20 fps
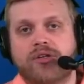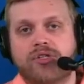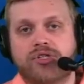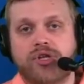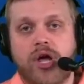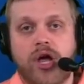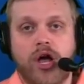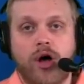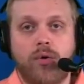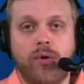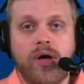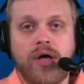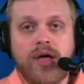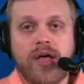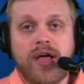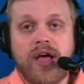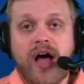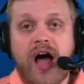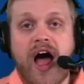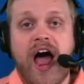So
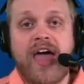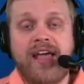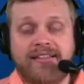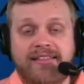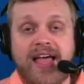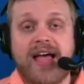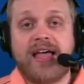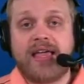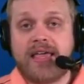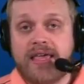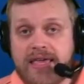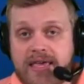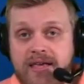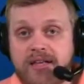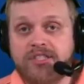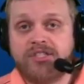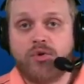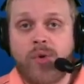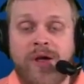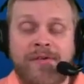I think that
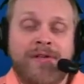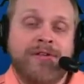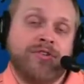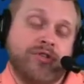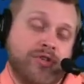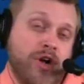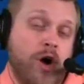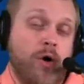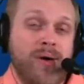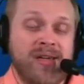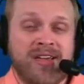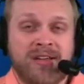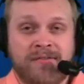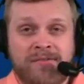is the way things are going,